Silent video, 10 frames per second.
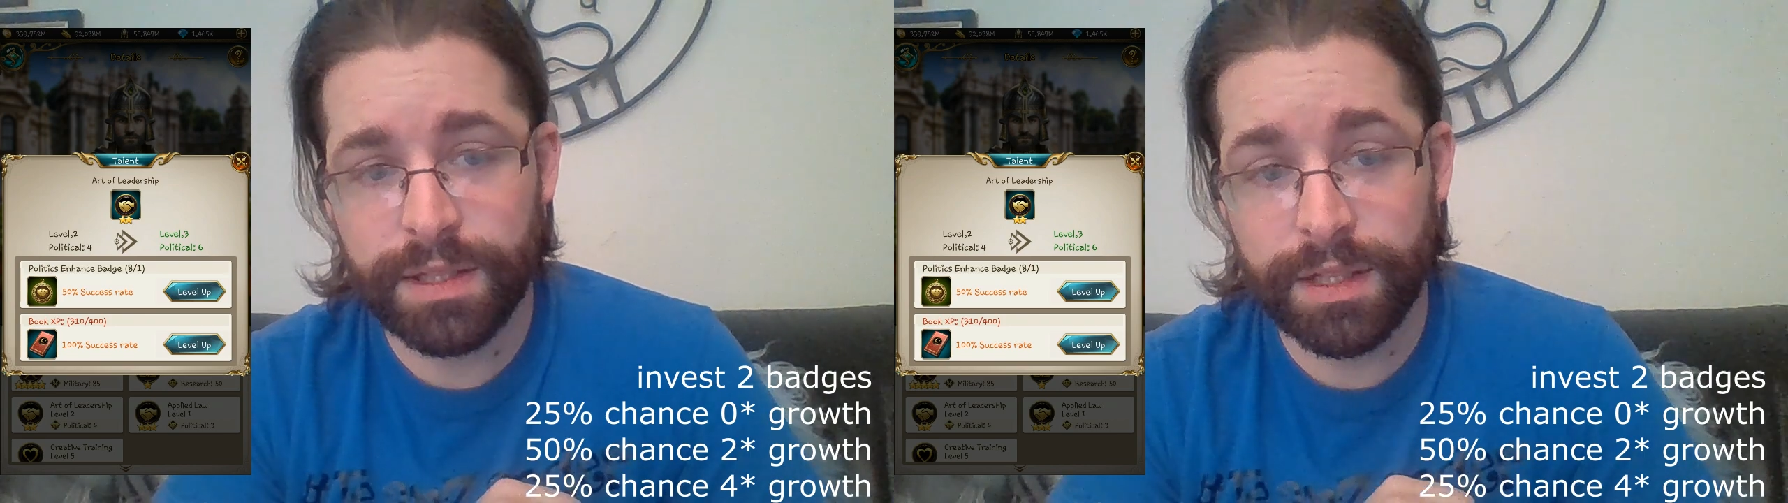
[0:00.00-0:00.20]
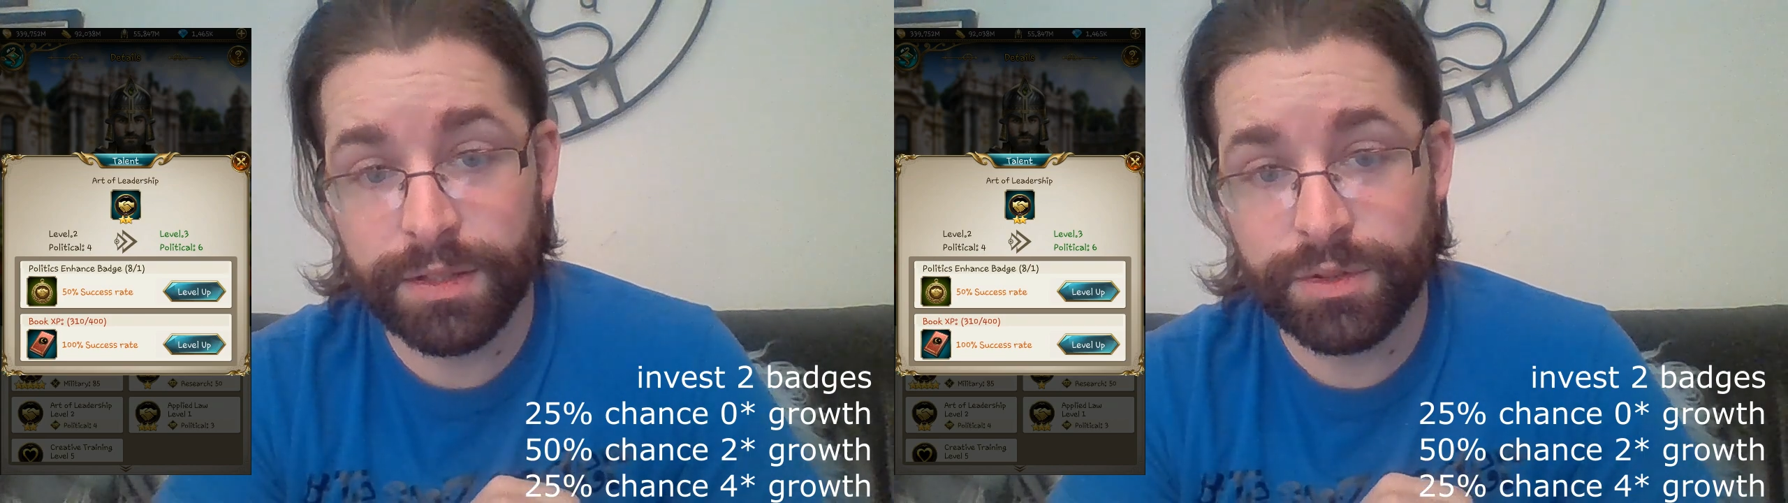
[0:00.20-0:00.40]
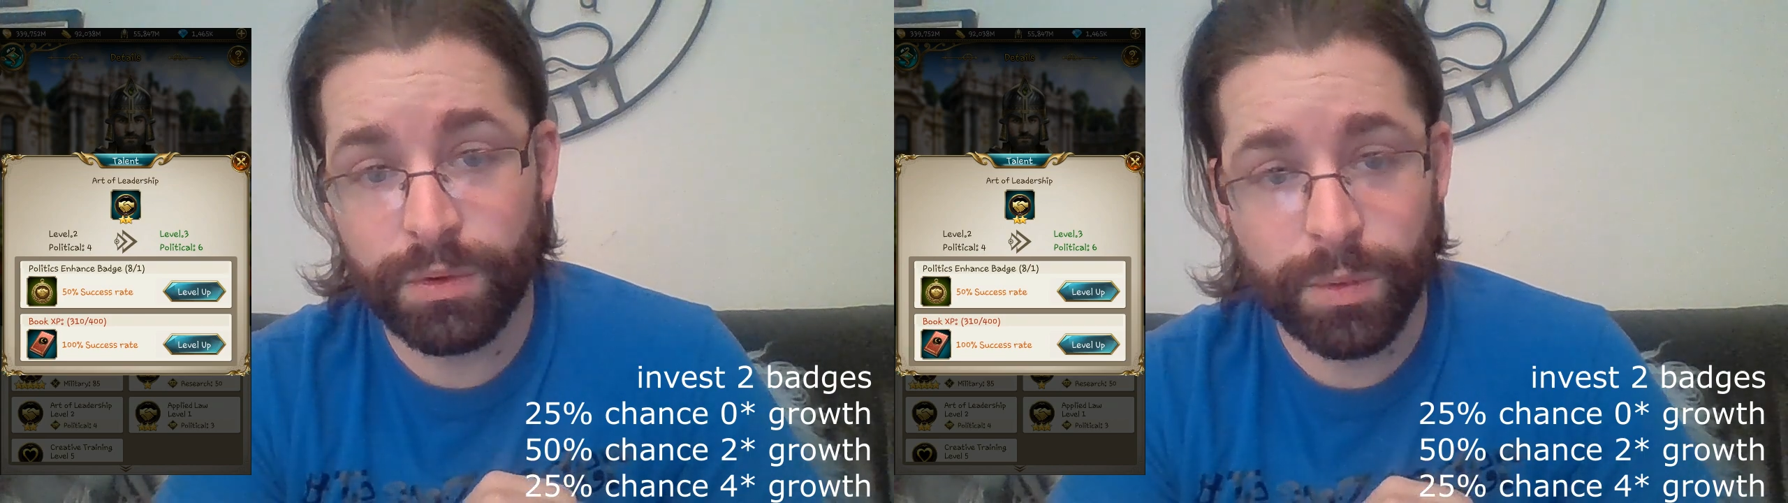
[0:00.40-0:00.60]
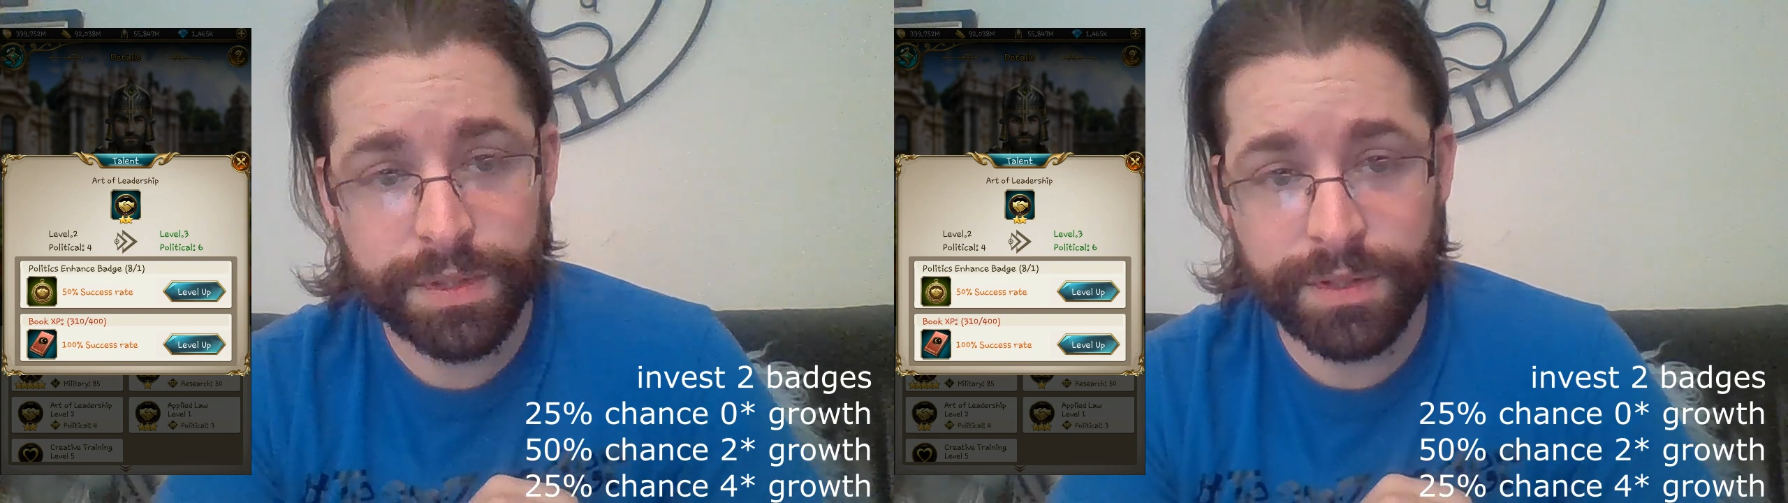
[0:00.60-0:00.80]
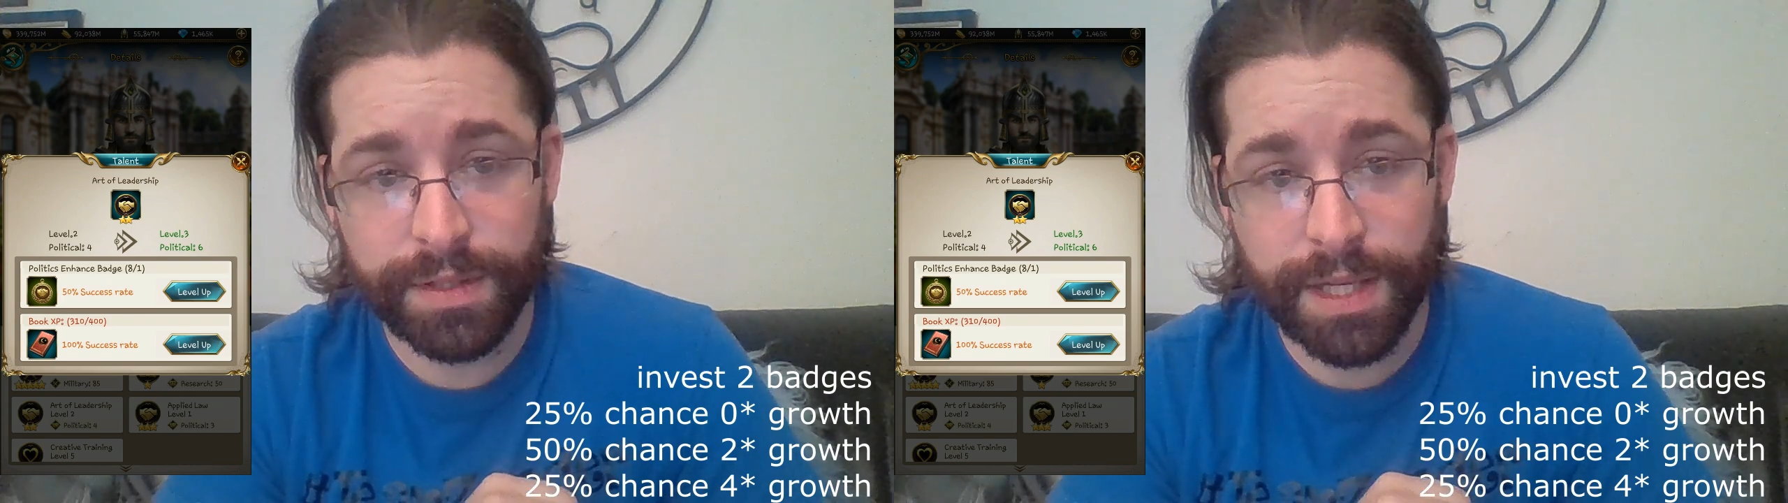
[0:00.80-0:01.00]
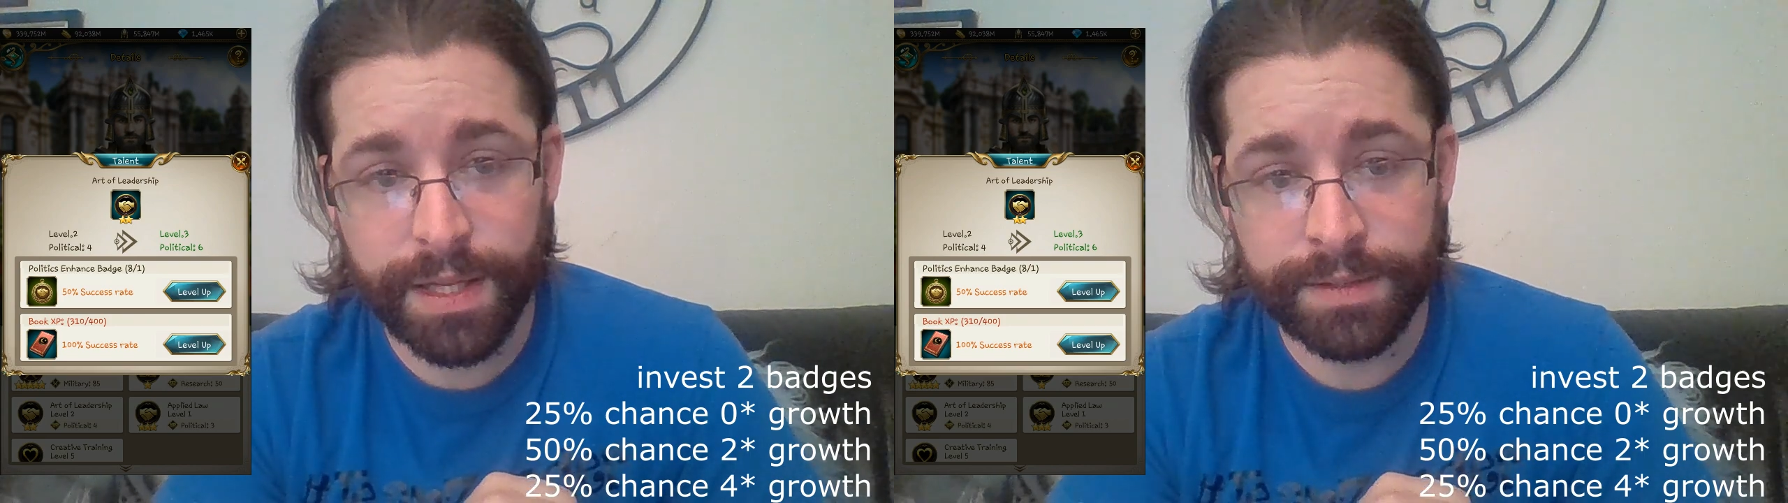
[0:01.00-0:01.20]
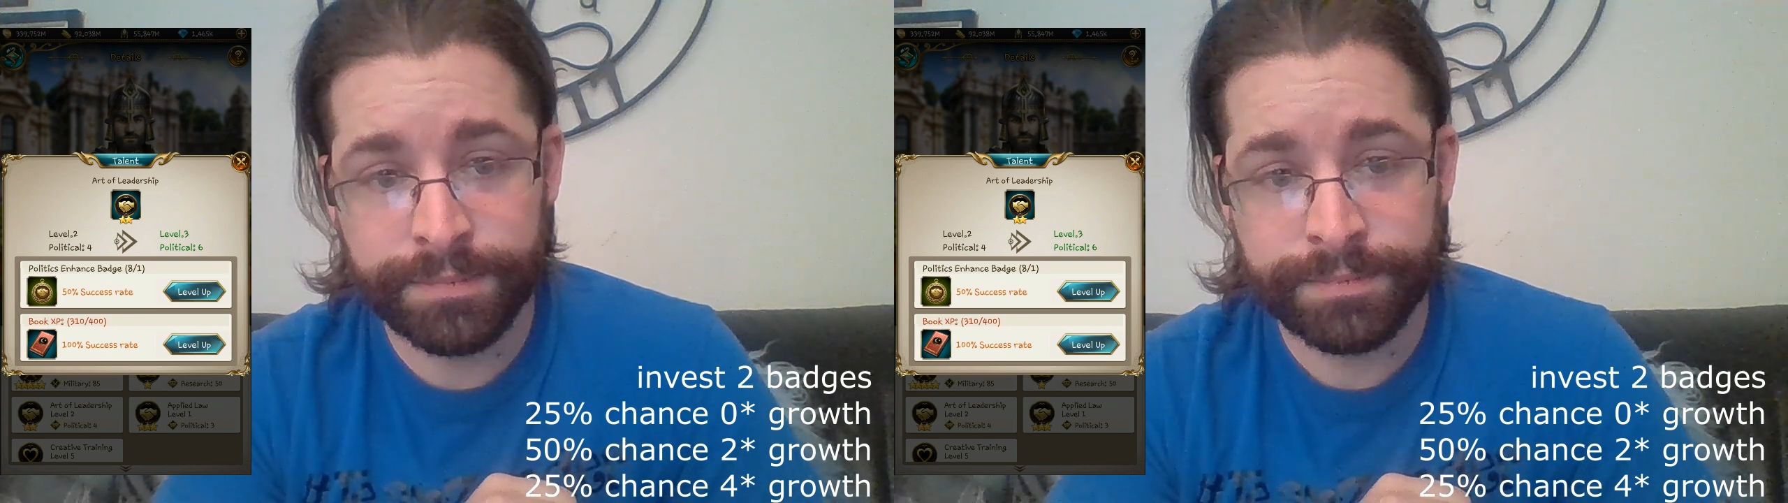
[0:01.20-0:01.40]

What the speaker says: into a 1-star talent.